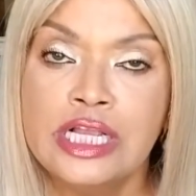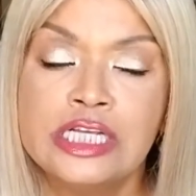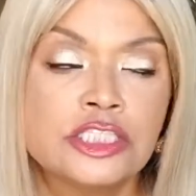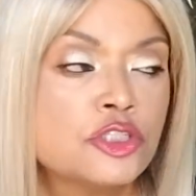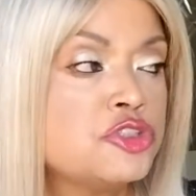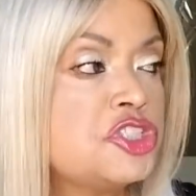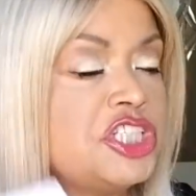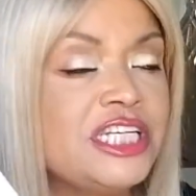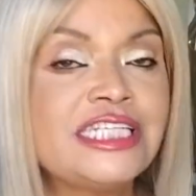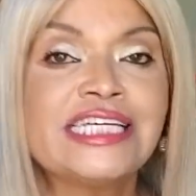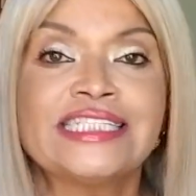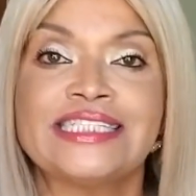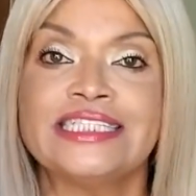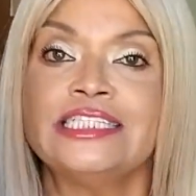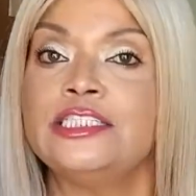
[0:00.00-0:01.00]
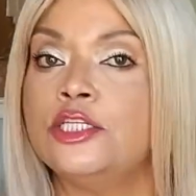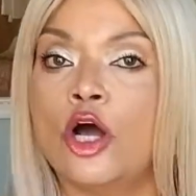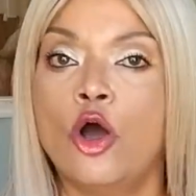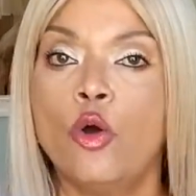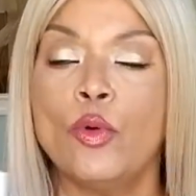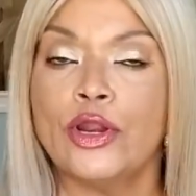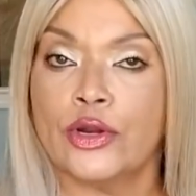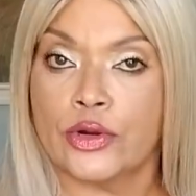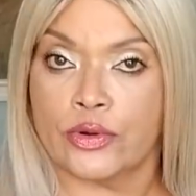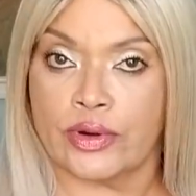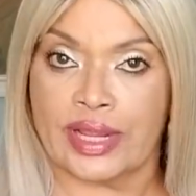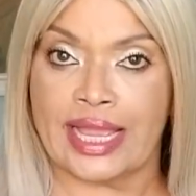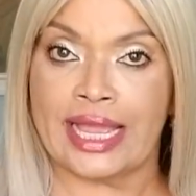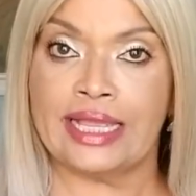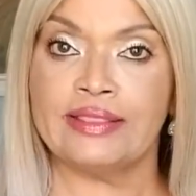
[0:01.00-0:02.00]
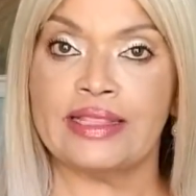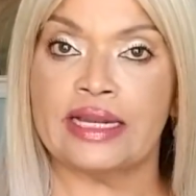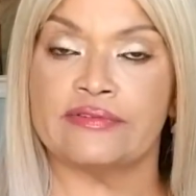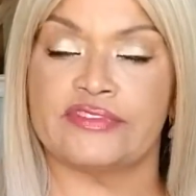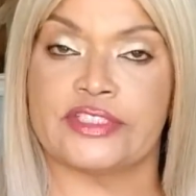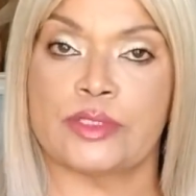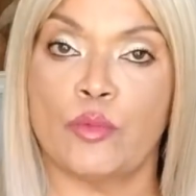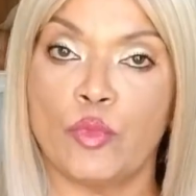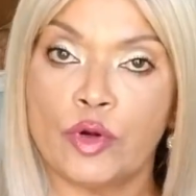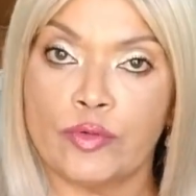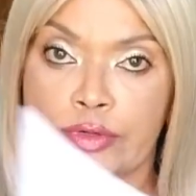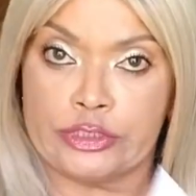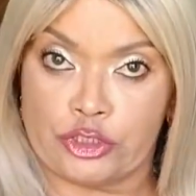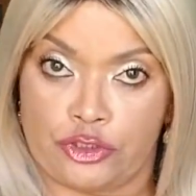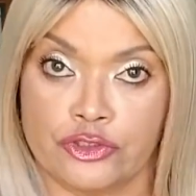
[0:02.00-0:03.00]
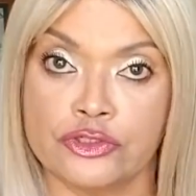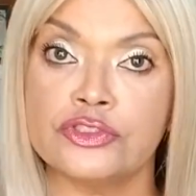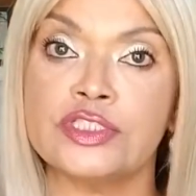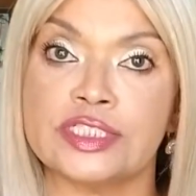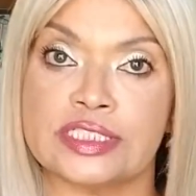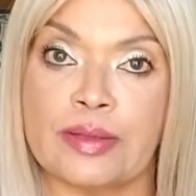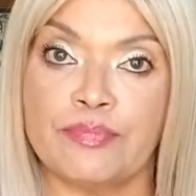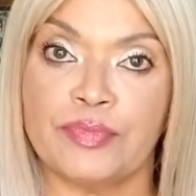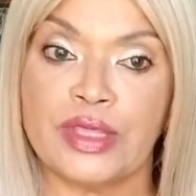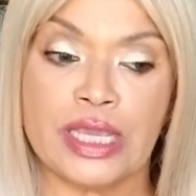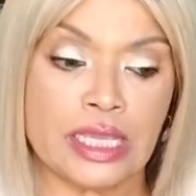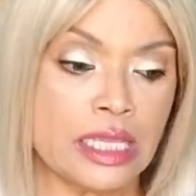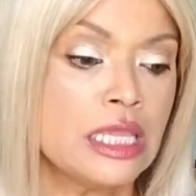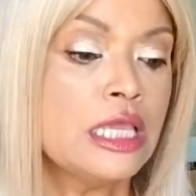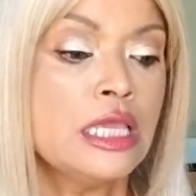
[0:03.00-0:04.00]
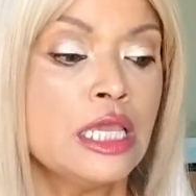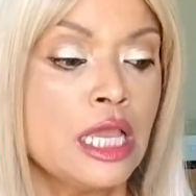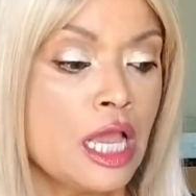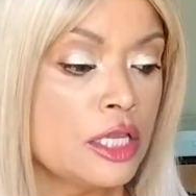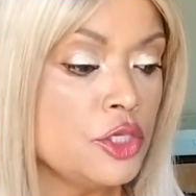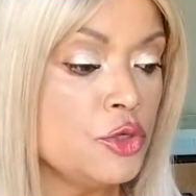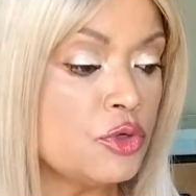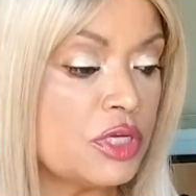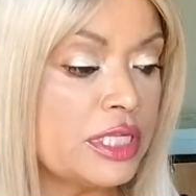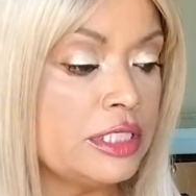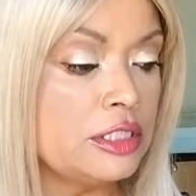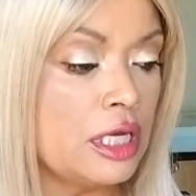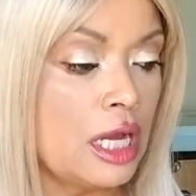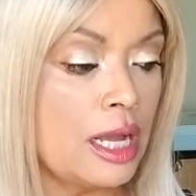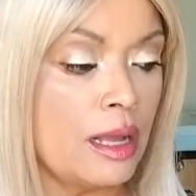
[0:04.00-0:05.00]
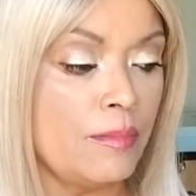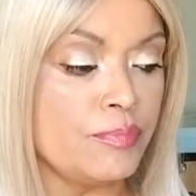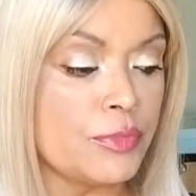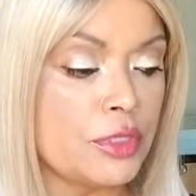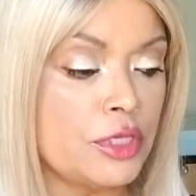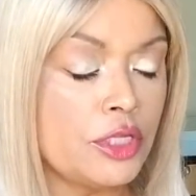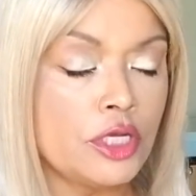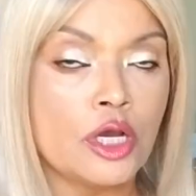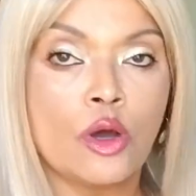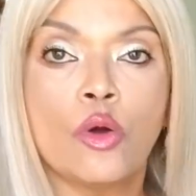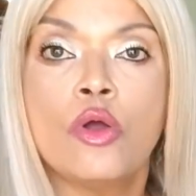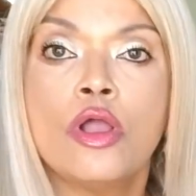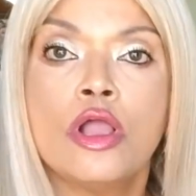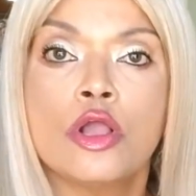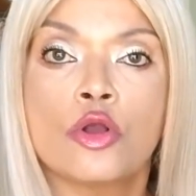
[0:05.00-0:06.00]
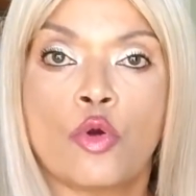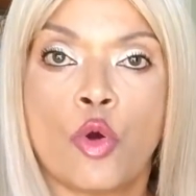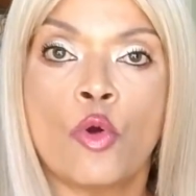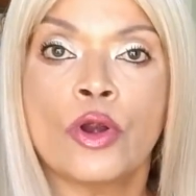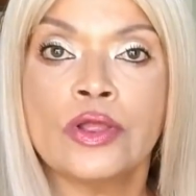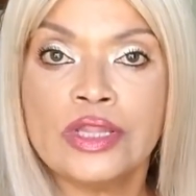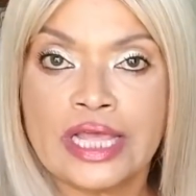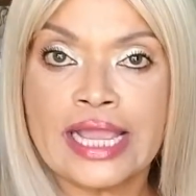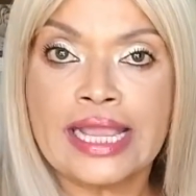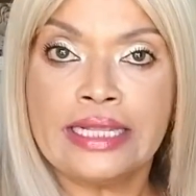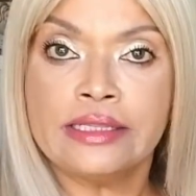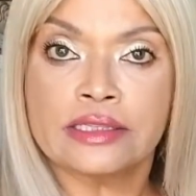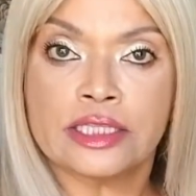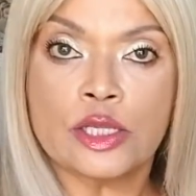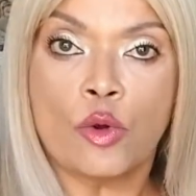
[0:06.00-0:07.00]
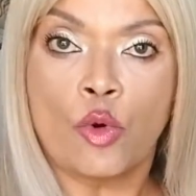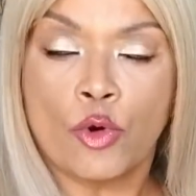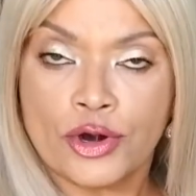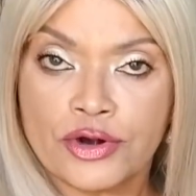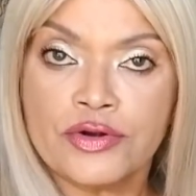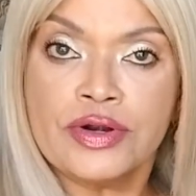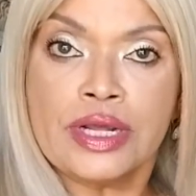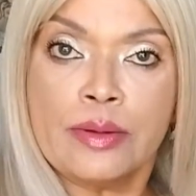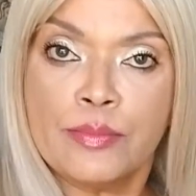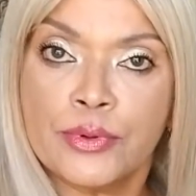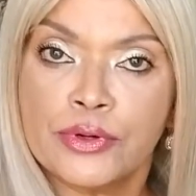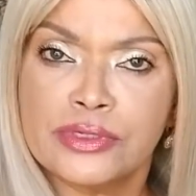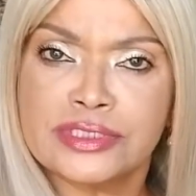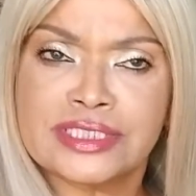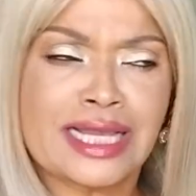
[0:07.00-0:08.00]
So she doesn't know in her head that if someone returns something, you can, um, you know, correlate the order numbers.